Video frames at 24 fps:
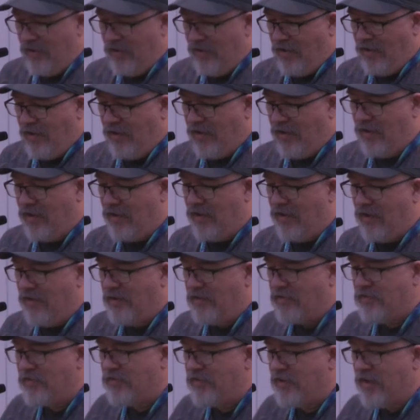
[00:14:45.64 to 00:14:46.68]
Uh, this
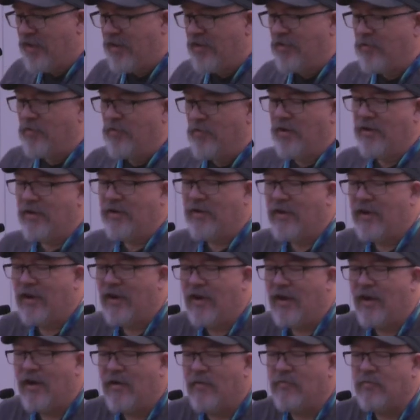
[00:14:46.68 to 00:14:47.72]
is another one
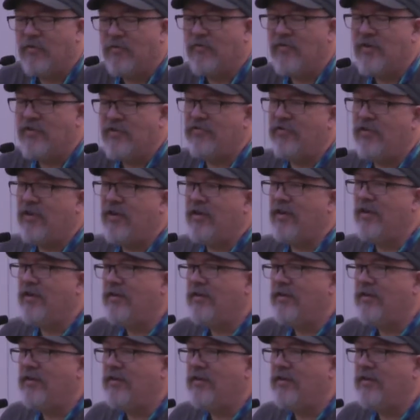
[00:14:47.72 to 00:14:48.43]
uh, provisioning and